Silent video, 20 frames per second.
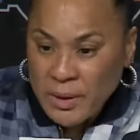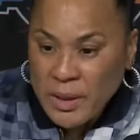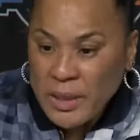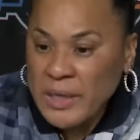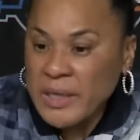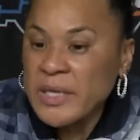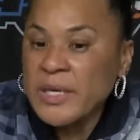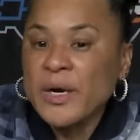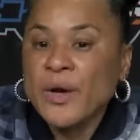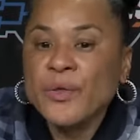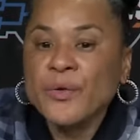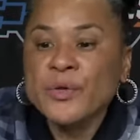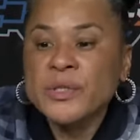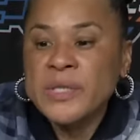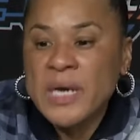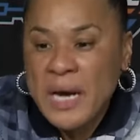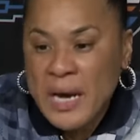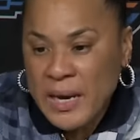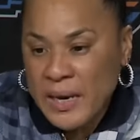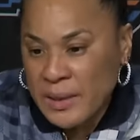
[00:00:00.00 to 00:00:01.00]
Any other
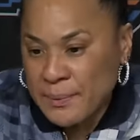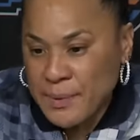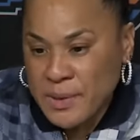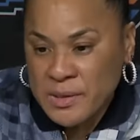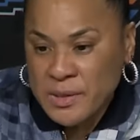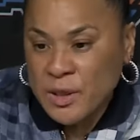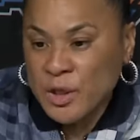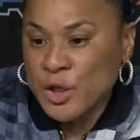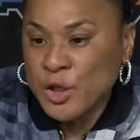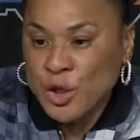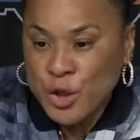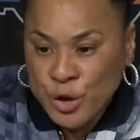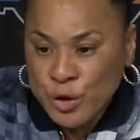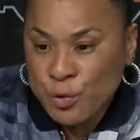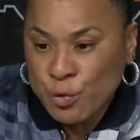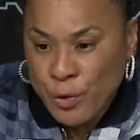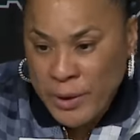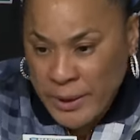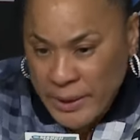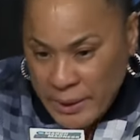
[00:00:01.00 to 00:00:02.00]
time is a good
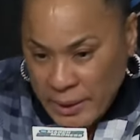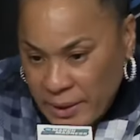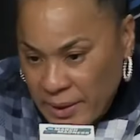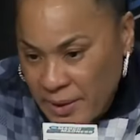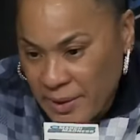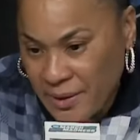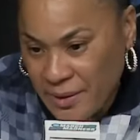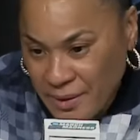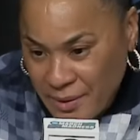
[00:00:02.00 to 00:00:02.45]
read.